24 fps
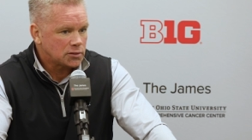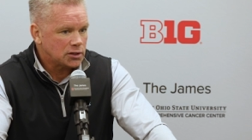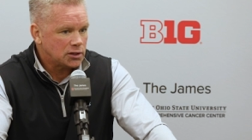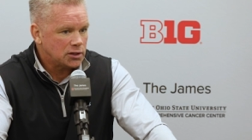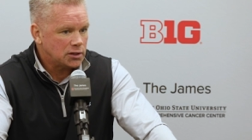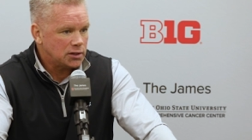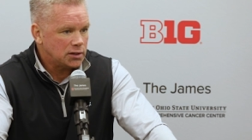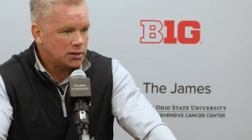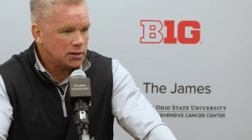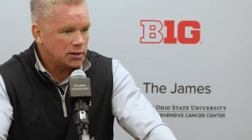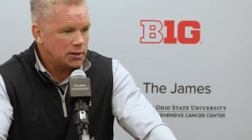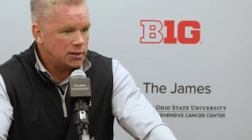
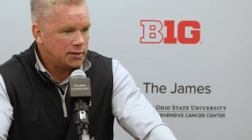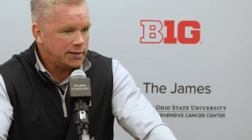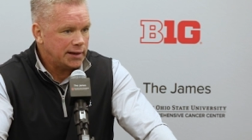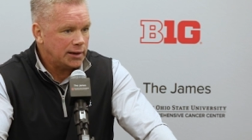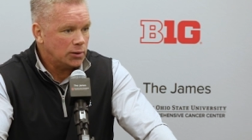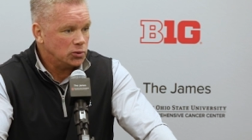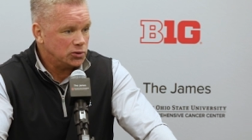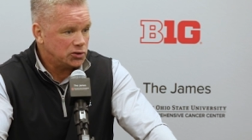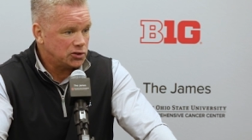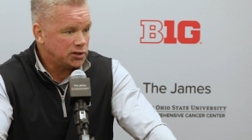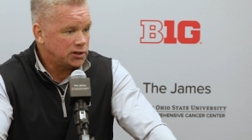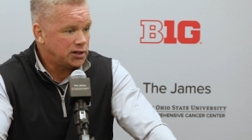uh, that
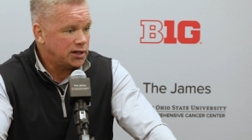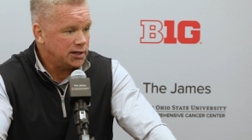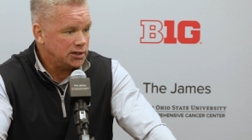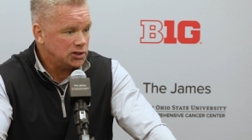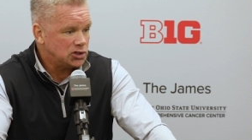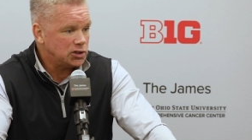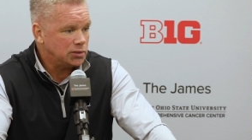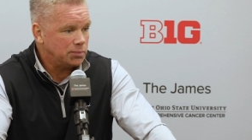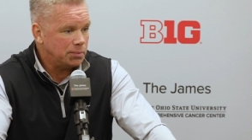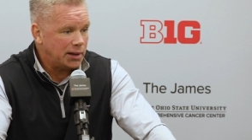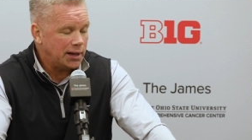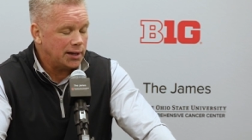was the
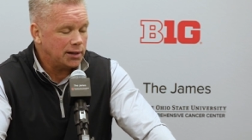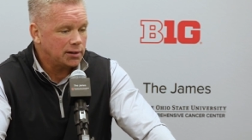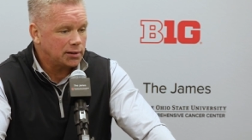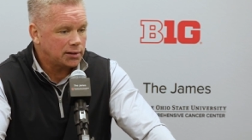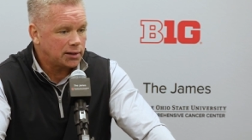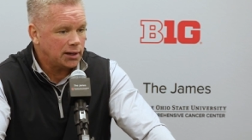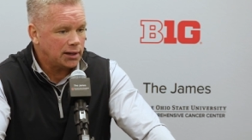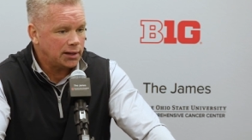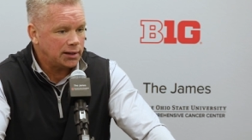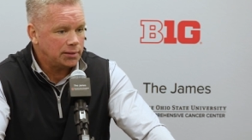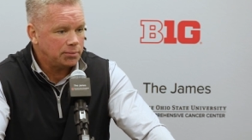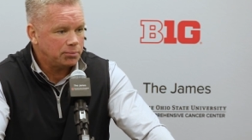case in
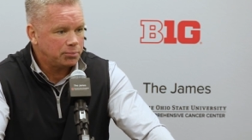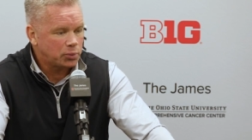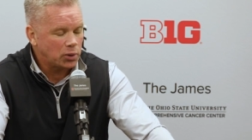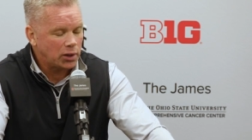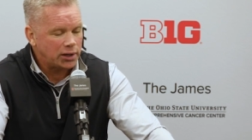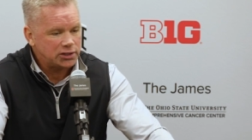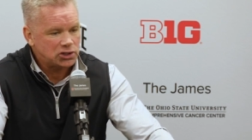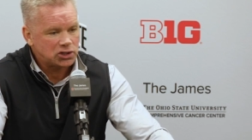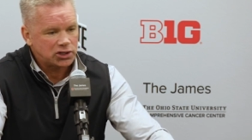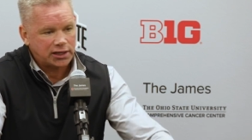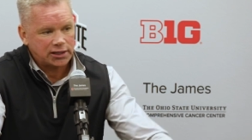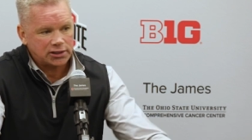Malachi.
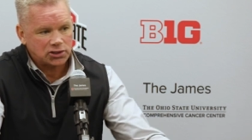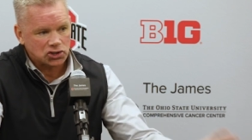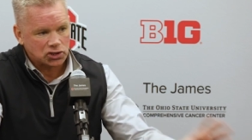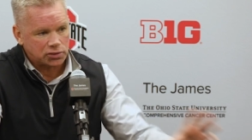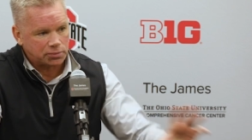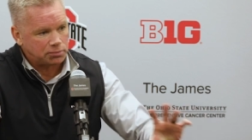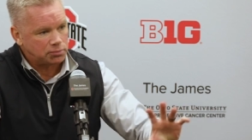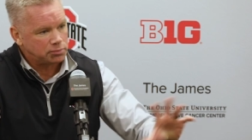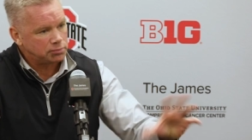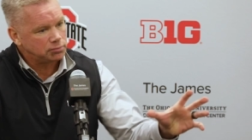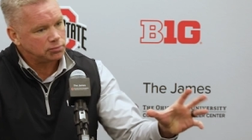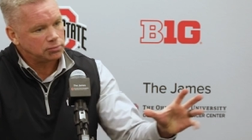Bryce had
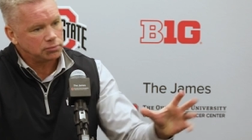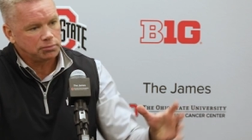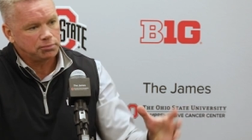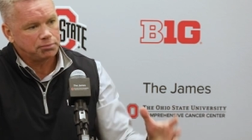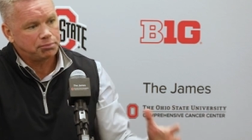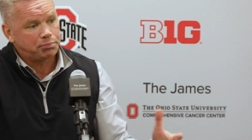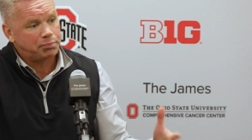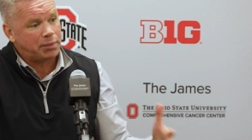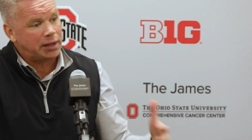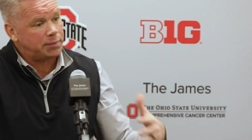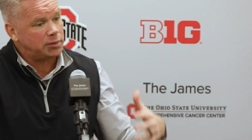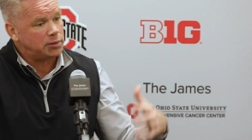some
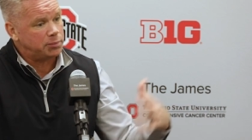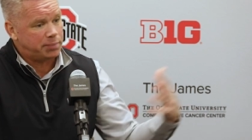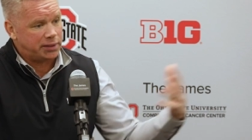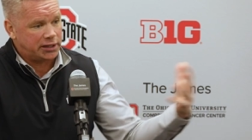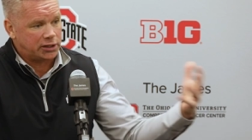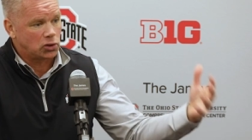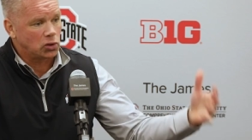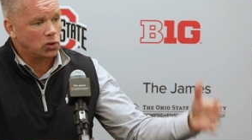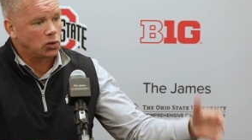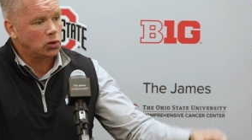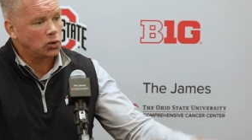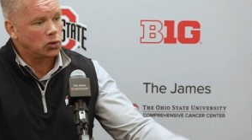maybe
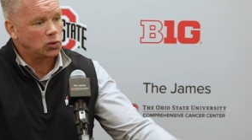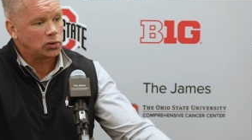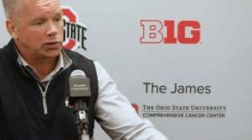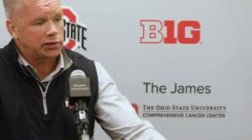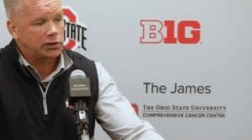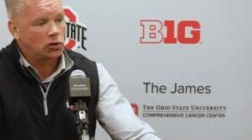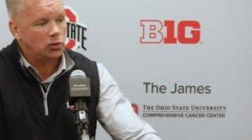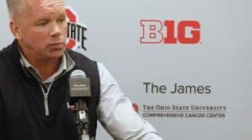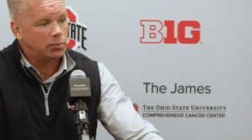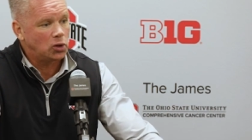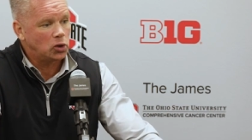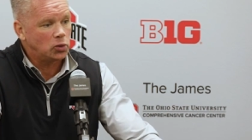bigger,
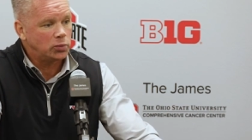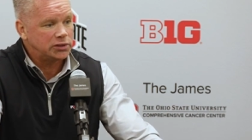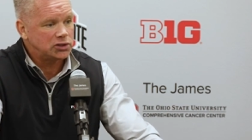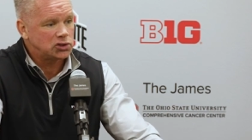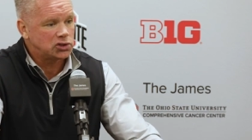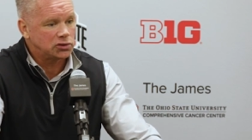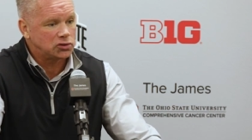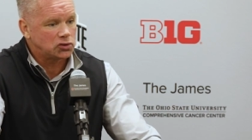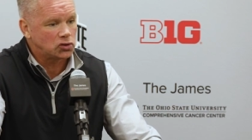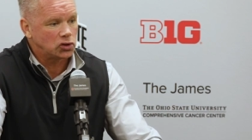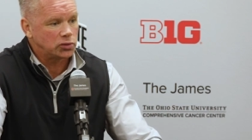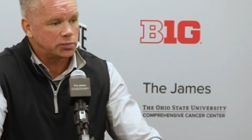earlier
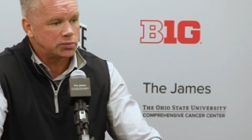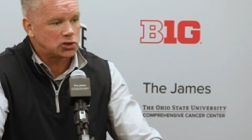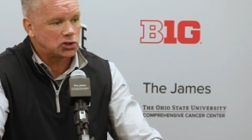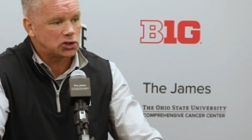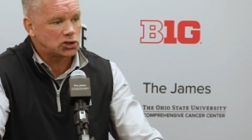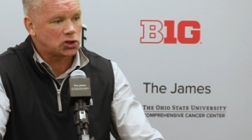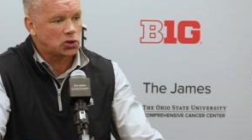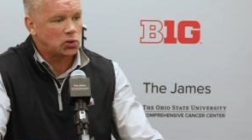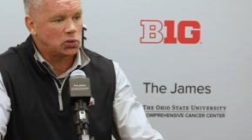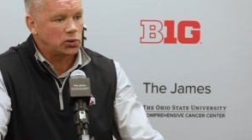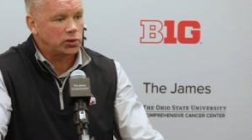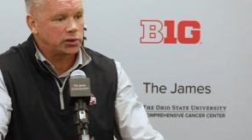moments in terms of
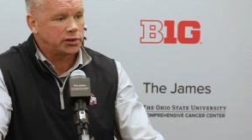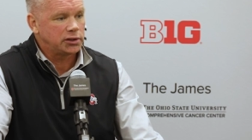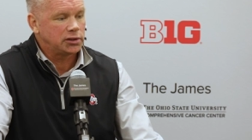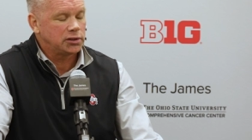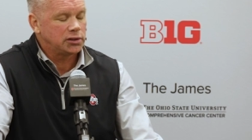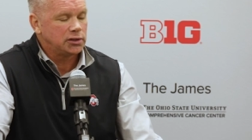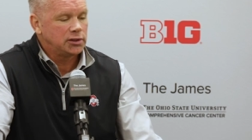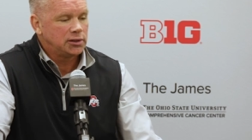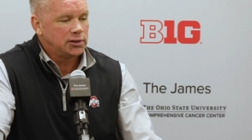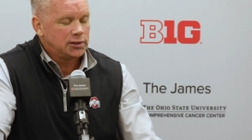scoring.